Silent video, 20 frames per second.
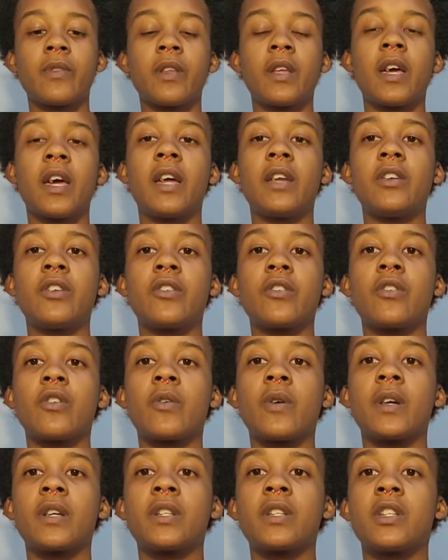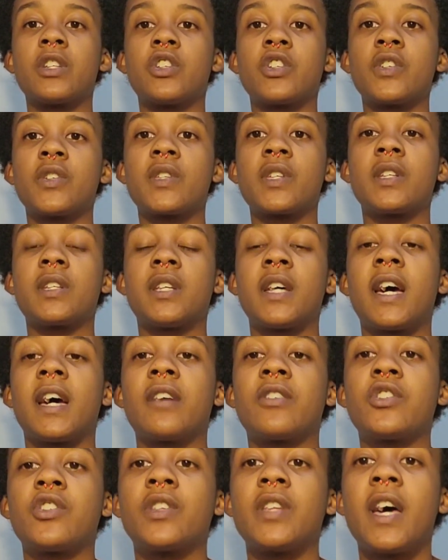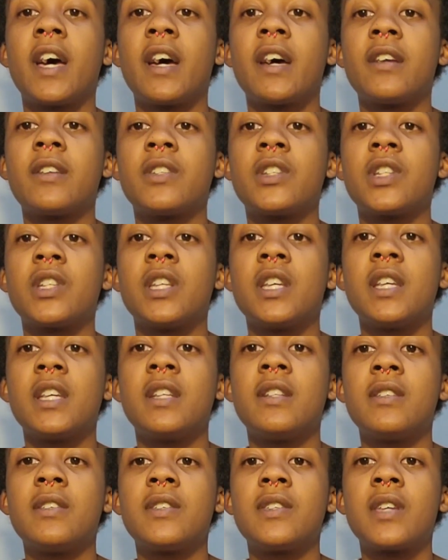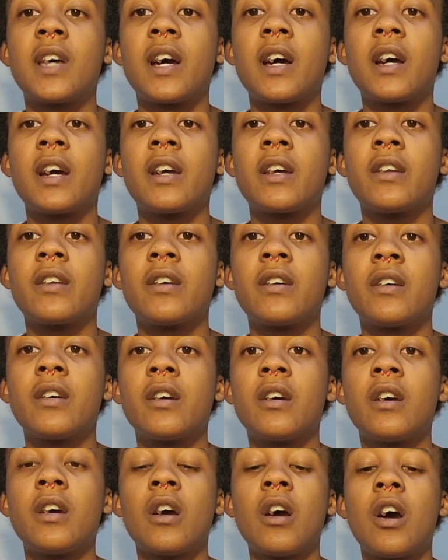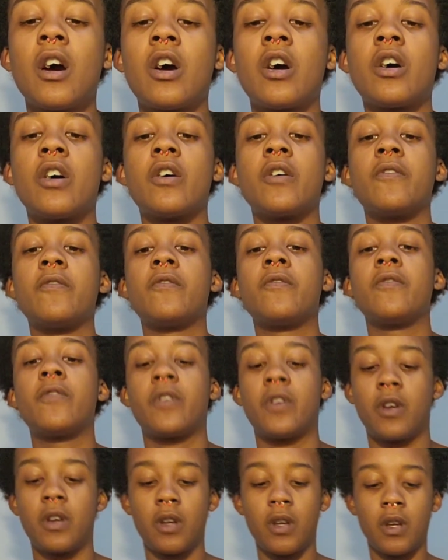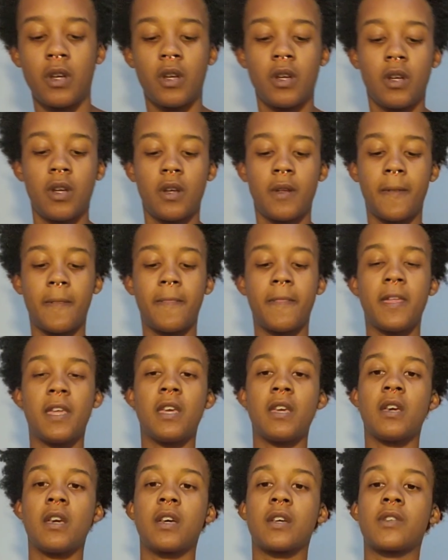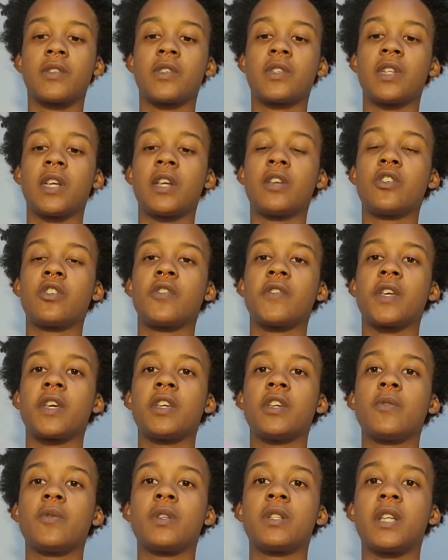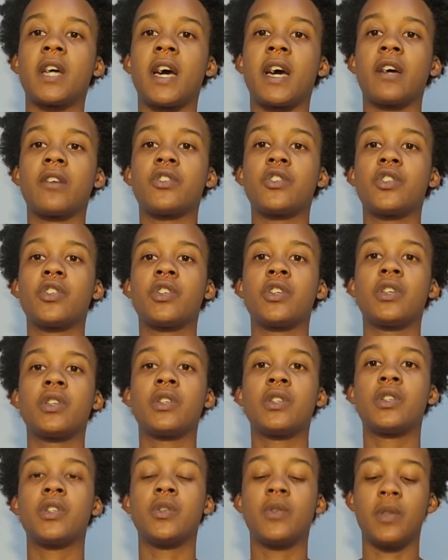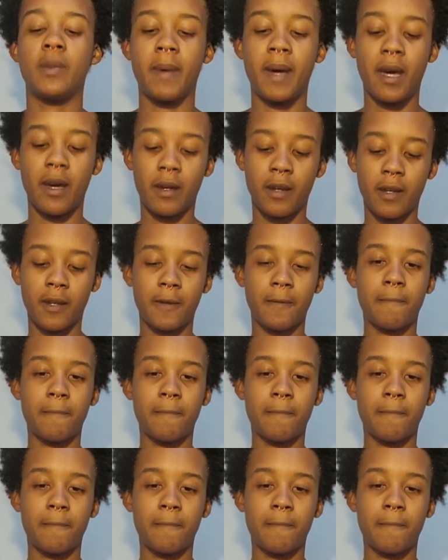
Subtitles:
And you're going to just attach that to the inside of the extender that you attached to the back.